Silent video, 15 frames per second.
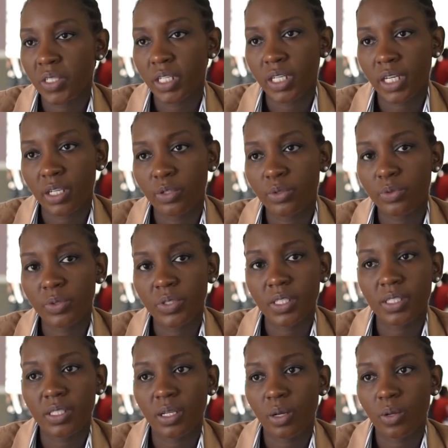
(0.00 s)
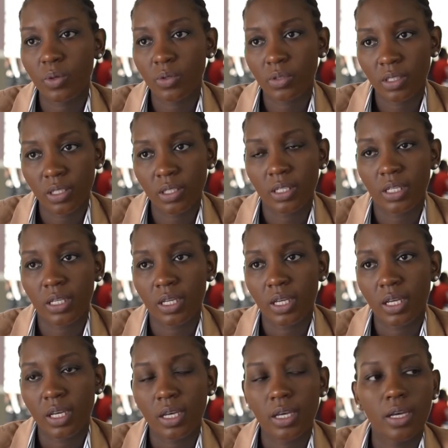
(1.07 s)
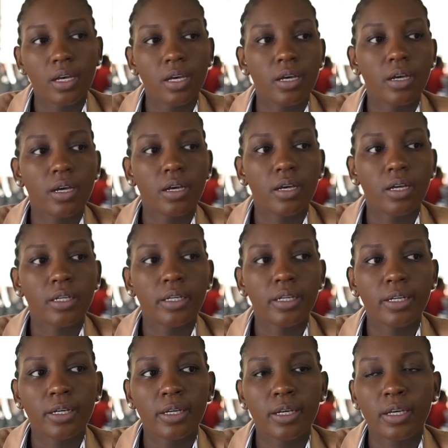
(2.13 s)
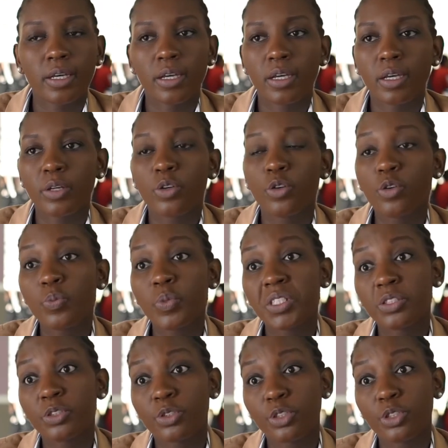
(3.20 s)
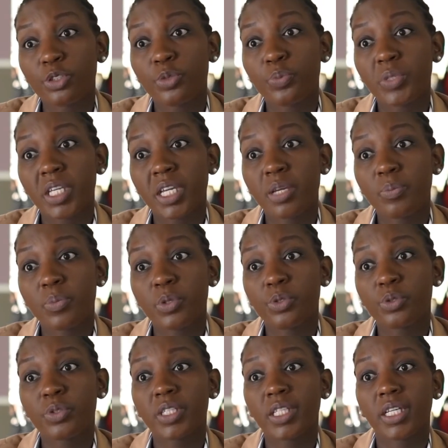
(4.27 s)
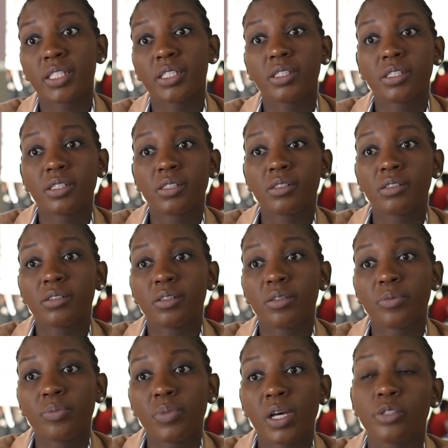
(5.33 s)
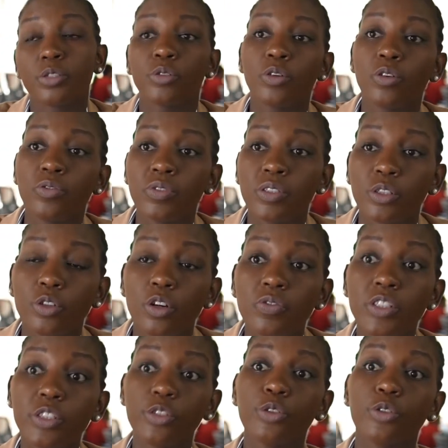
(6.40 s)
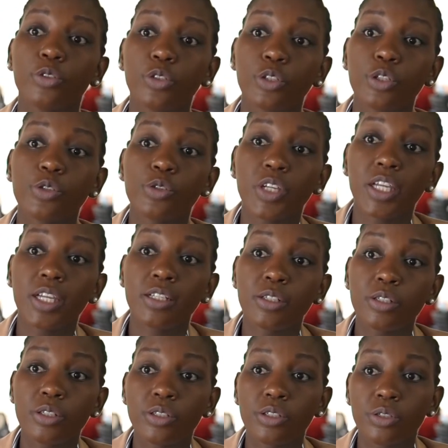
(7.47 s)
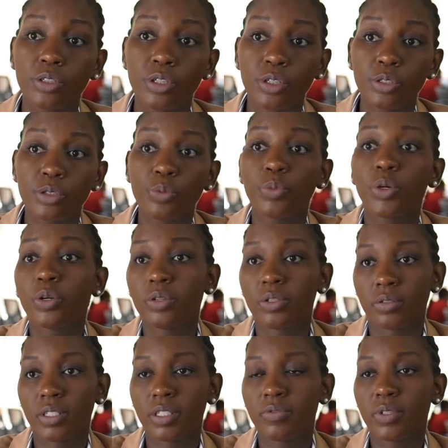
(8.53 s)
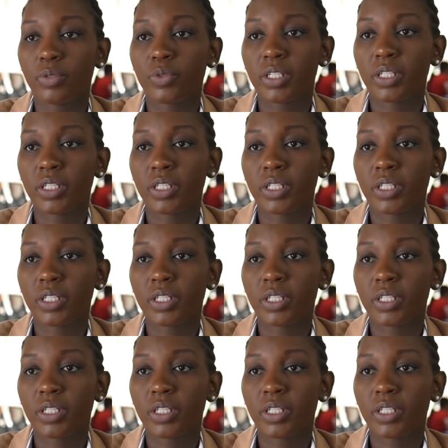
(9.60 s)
Nobody can do this alone, and nobody's going to be able to get past COVID. COVID is not going to end tomorrow,